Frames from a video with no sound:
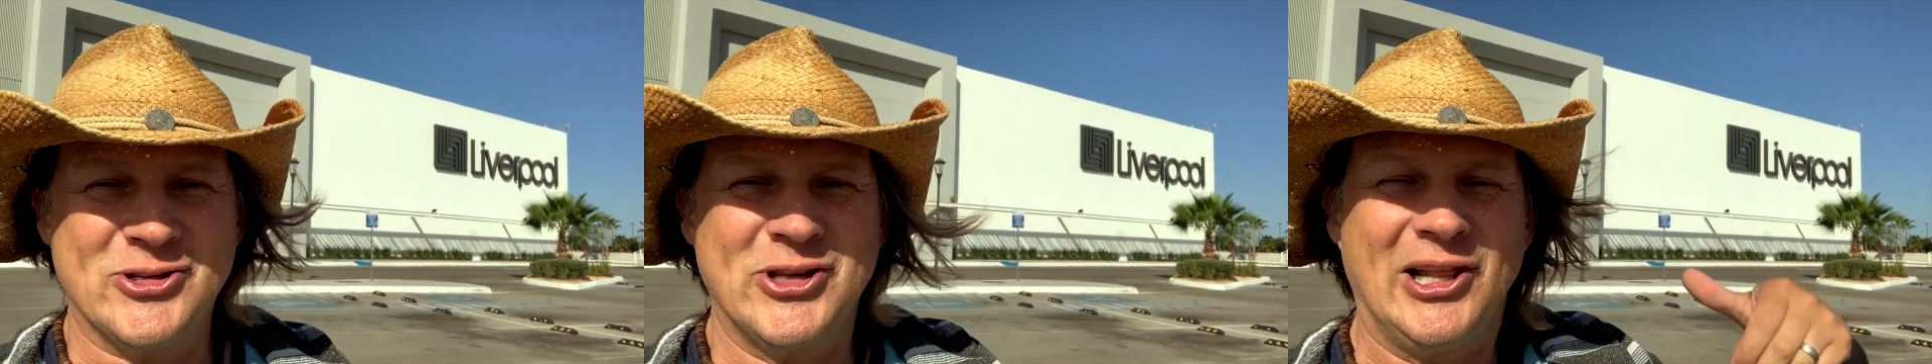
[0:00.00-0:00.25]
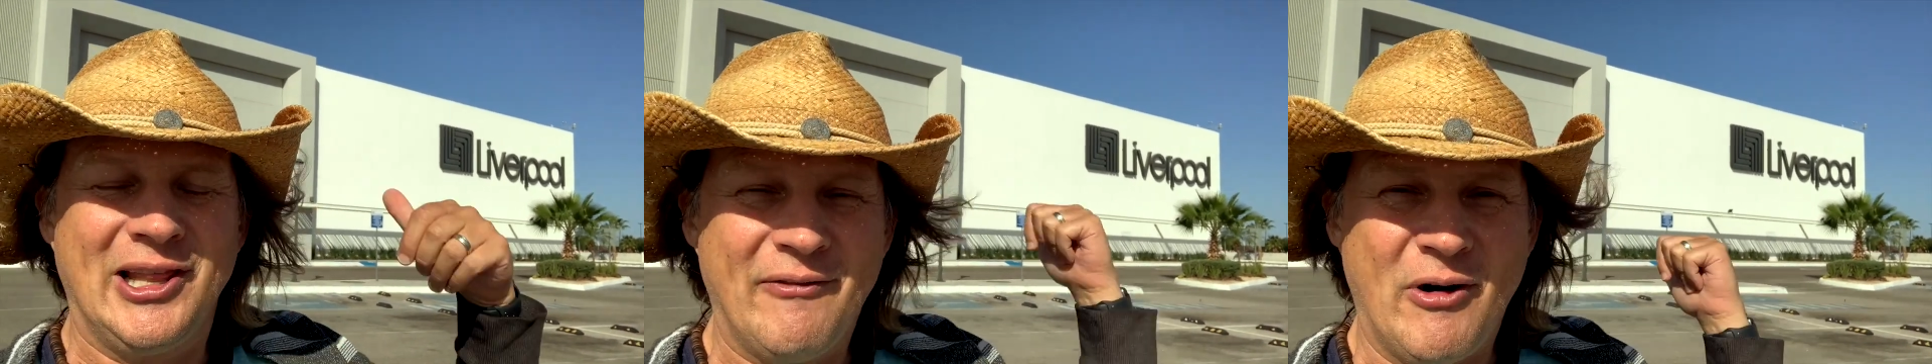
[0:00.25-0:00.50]
So
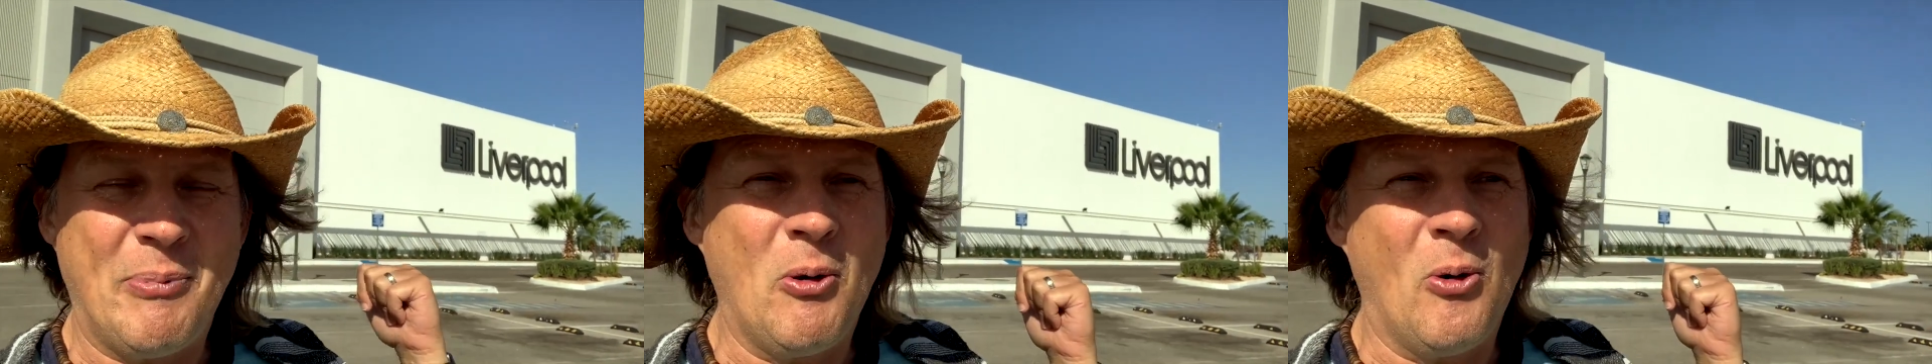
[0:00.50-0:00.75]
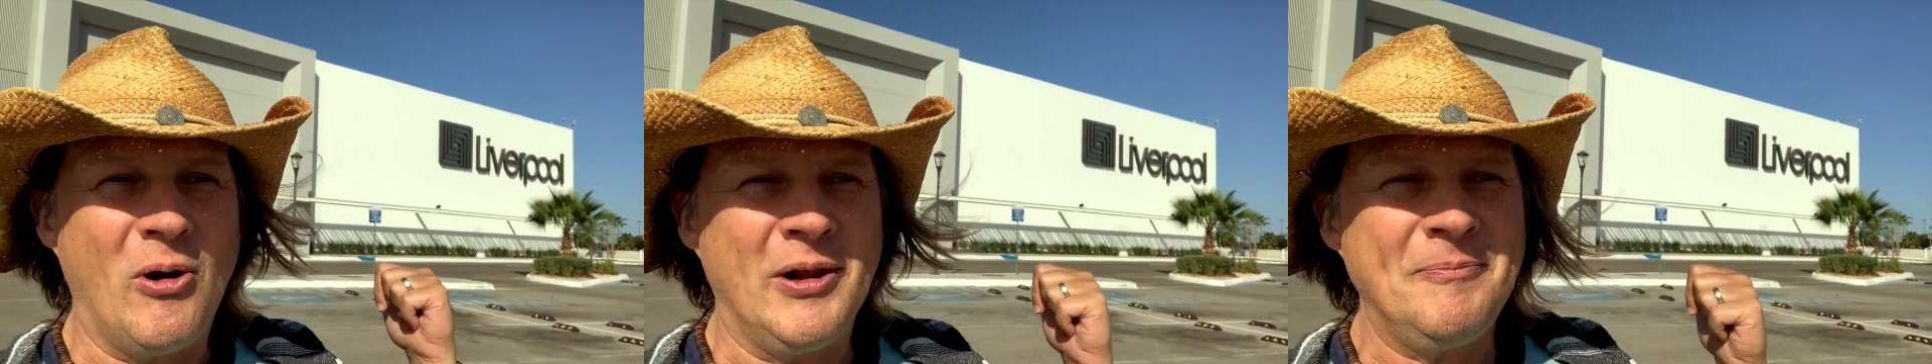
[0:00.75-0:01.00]
the
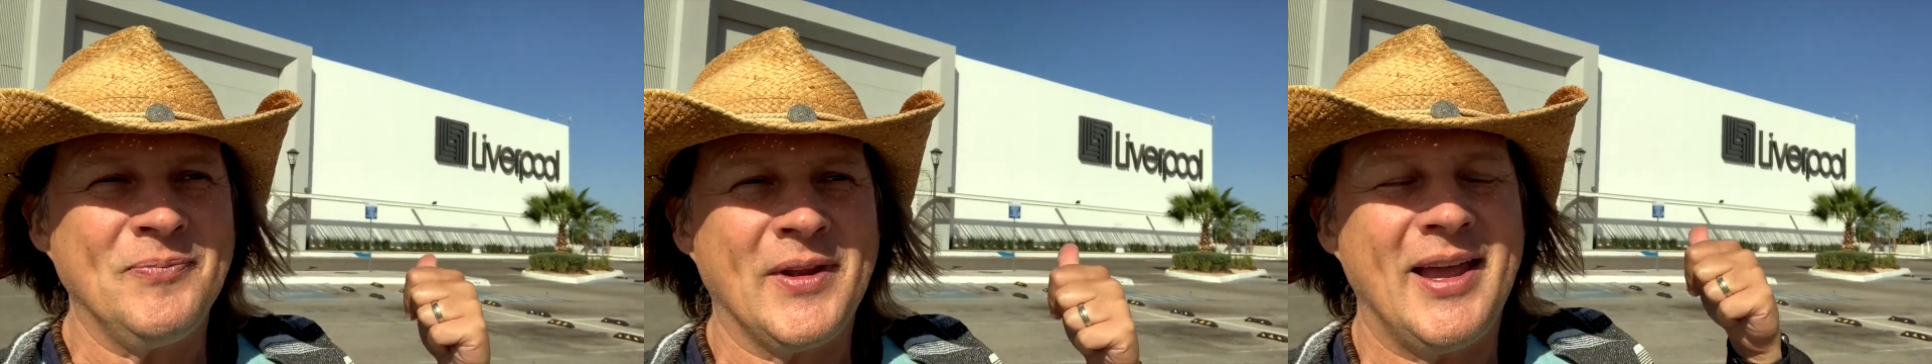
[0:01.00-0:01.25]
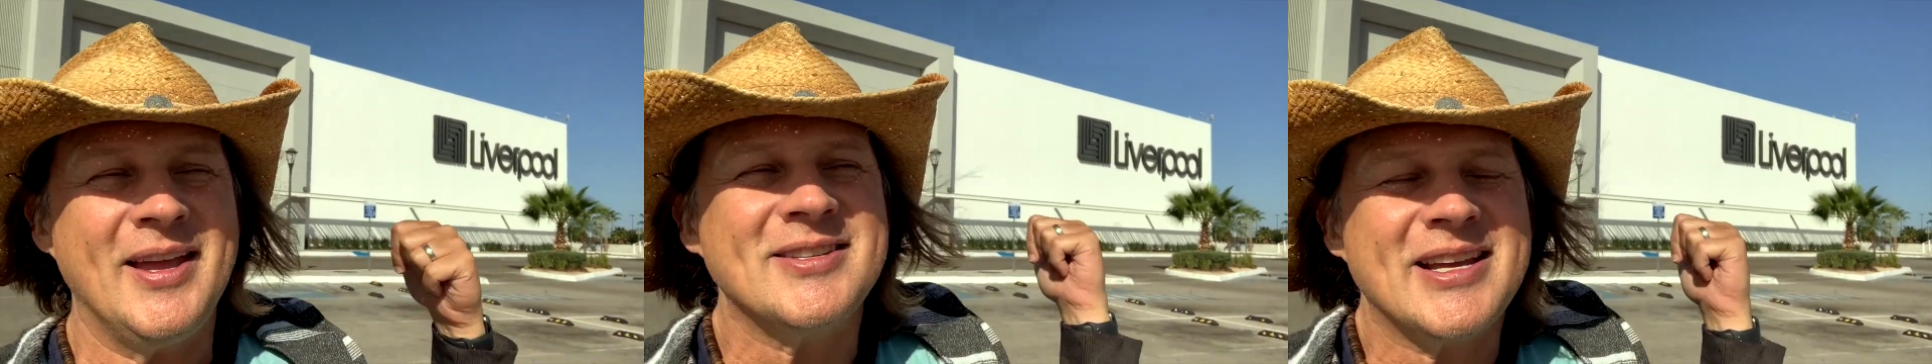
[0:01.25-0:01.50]
Liverpool
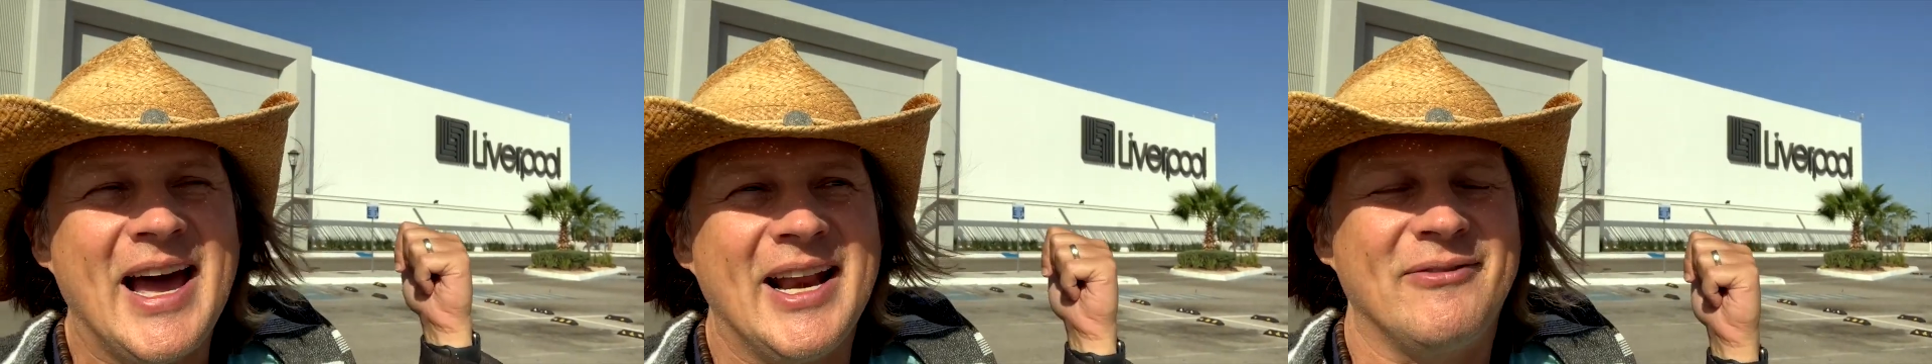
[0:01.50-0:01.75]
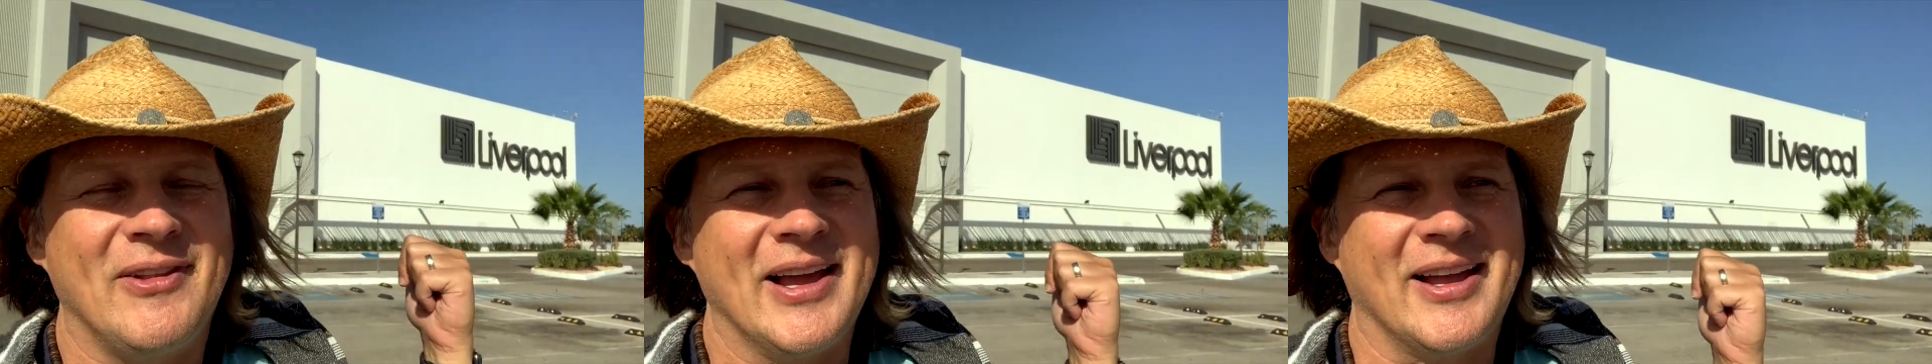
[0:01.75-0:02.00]
is kind
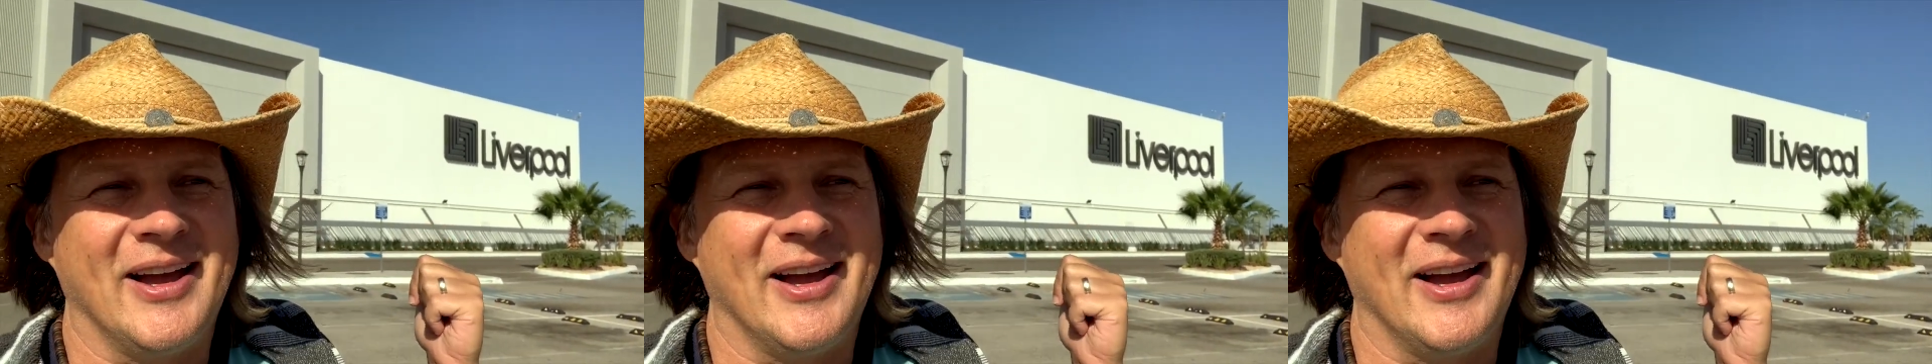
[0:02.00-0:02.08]
of like